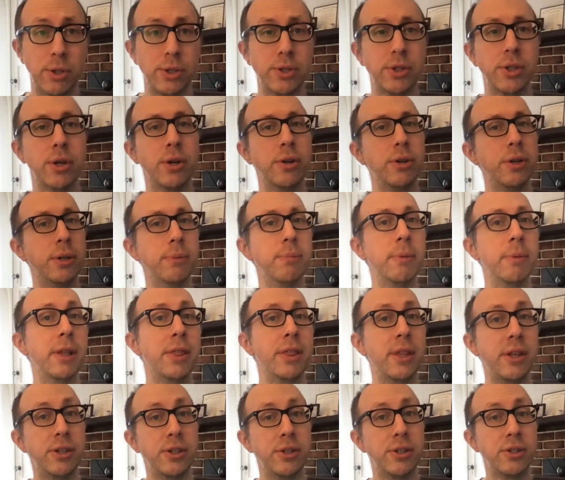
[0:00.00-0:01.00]
so you might
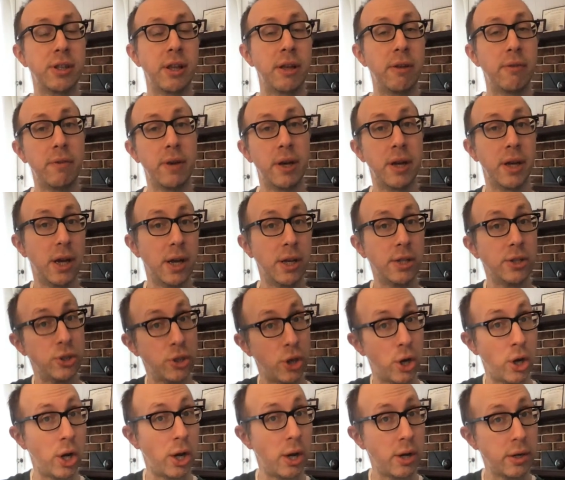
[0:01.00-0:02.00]
think to yourself a
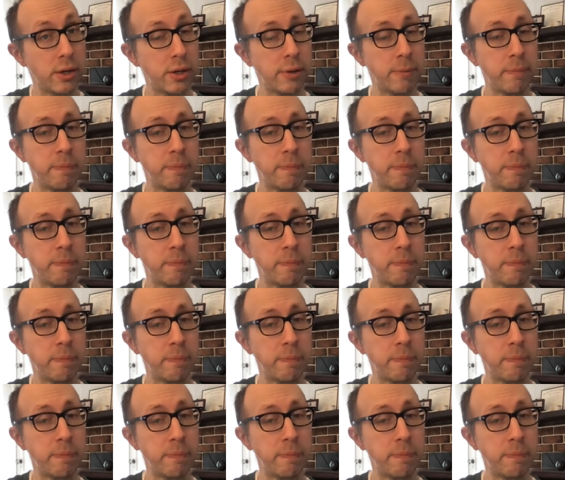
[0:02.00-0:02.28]
dog,